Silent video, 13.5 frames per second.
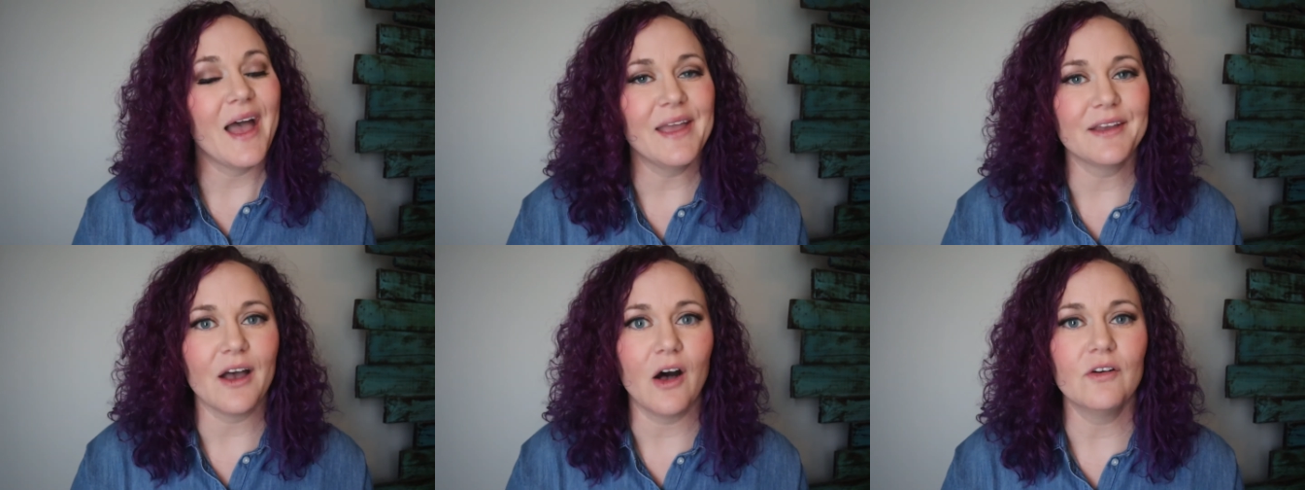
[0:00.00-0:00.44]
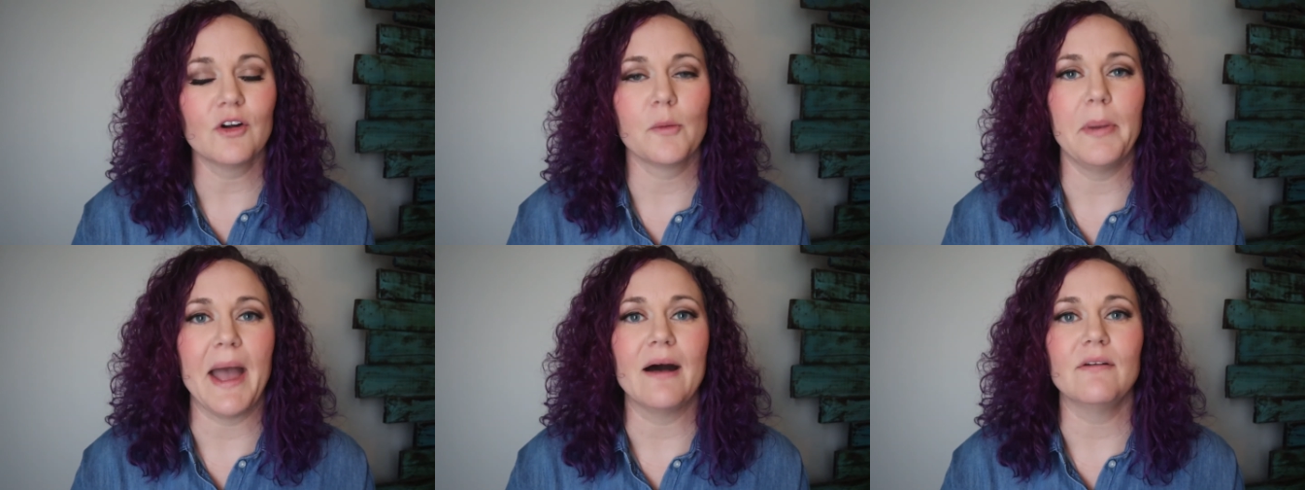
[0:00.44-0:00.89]
a
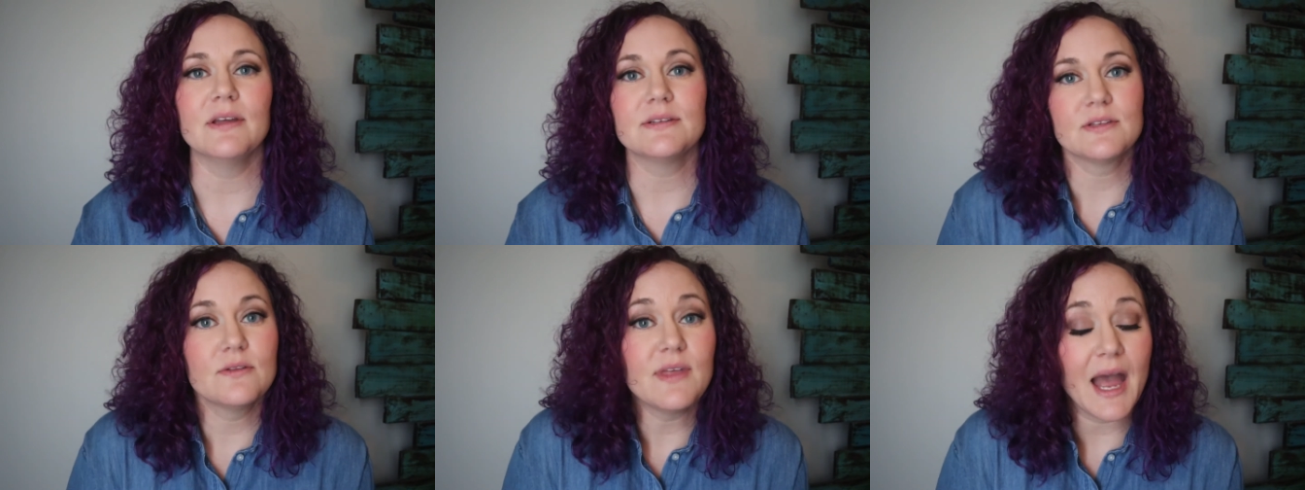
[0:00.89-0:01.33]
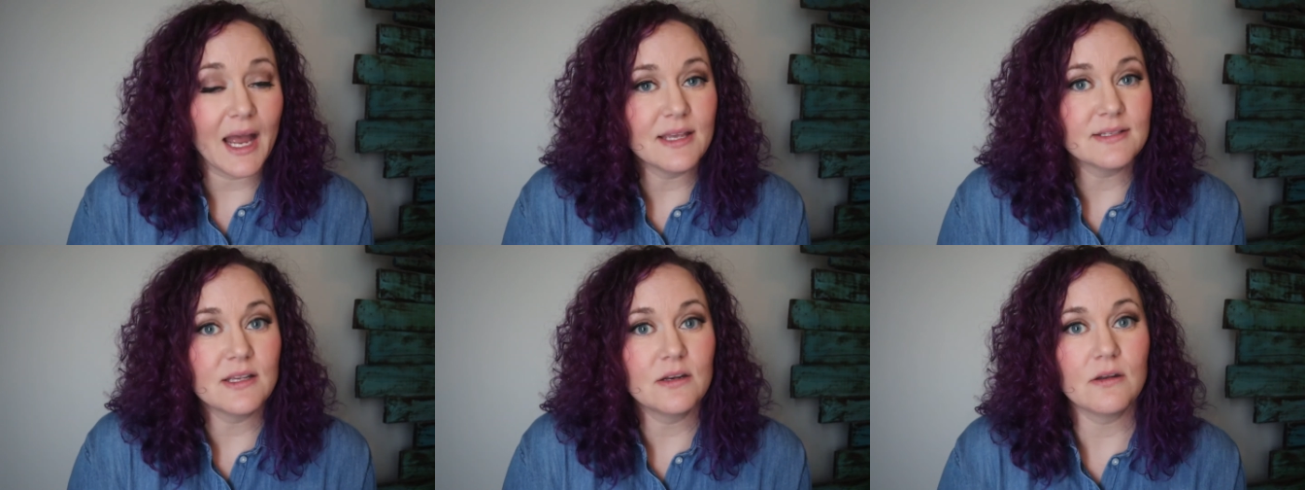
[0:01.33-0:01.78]
color palette. So
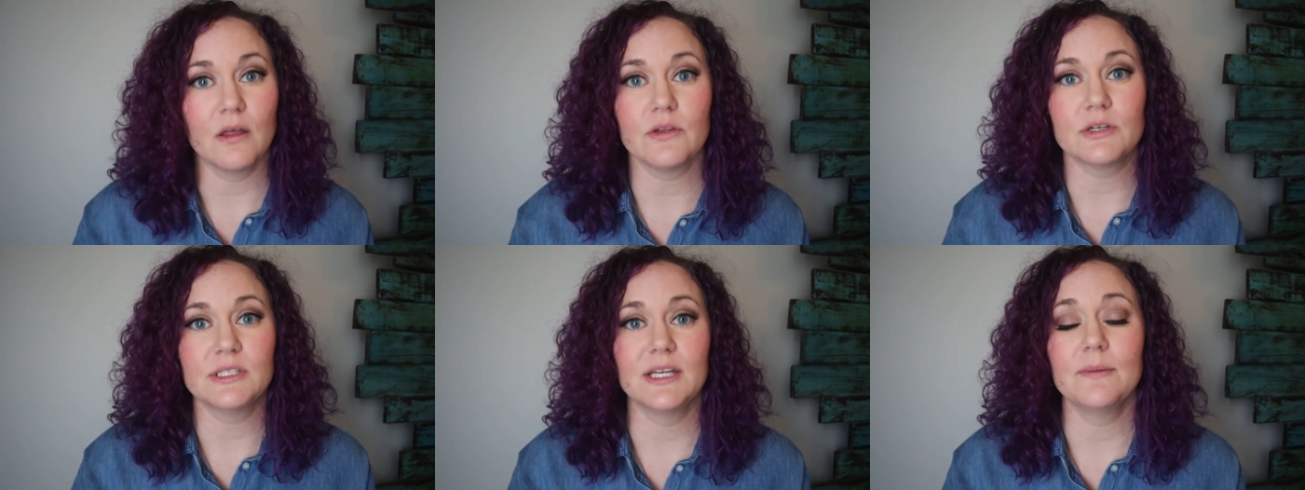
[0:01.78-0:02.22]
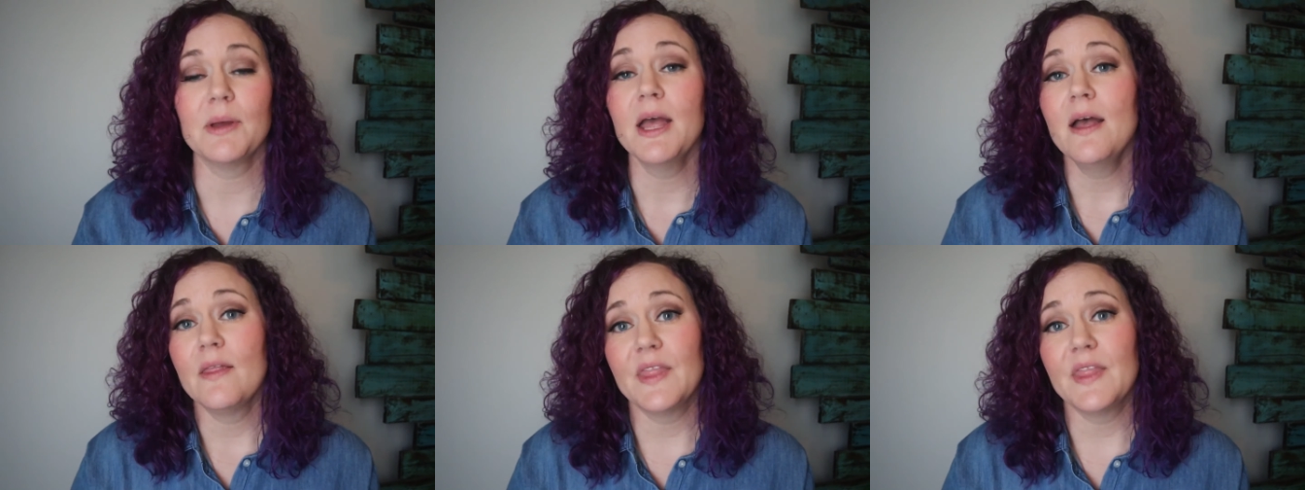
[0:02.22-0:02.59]
that is another tip